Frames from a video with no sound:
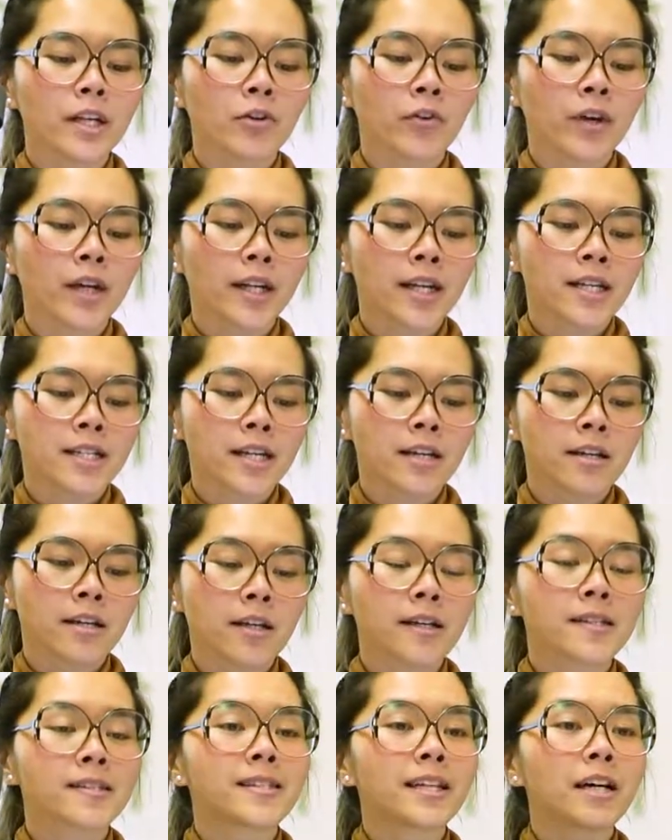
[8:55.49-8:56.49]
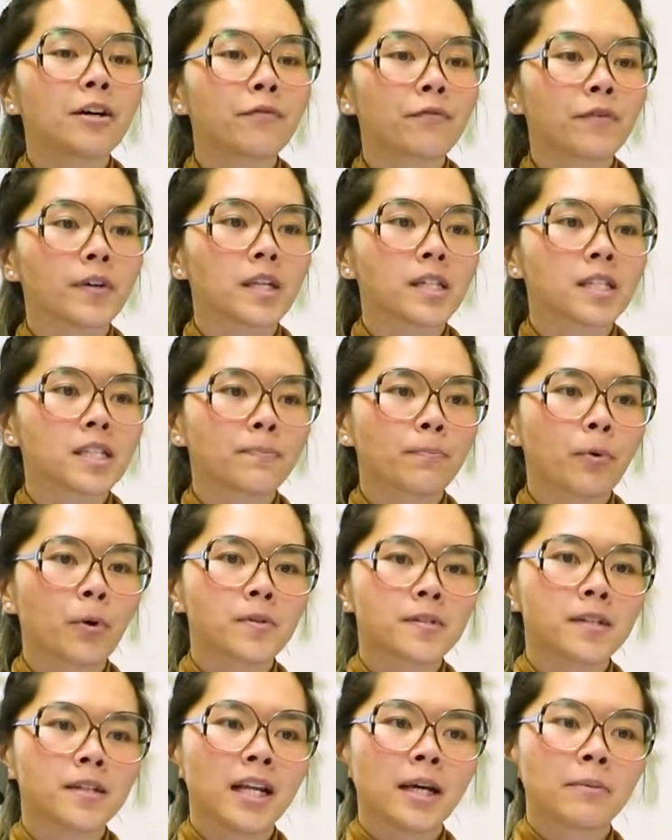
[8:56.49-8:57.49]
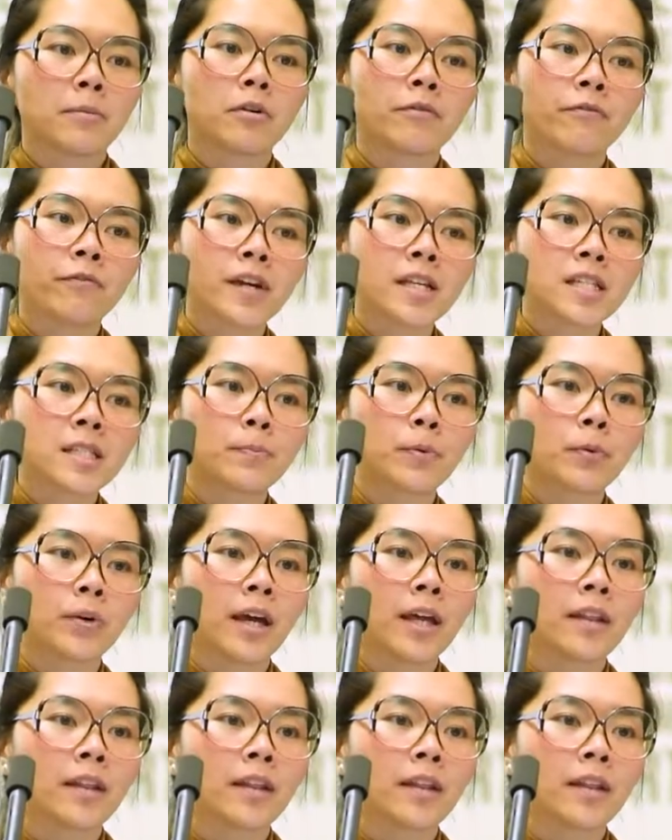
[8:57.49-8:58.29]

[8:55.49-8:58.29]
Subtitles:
great at taking selfies, posting them on Facebook,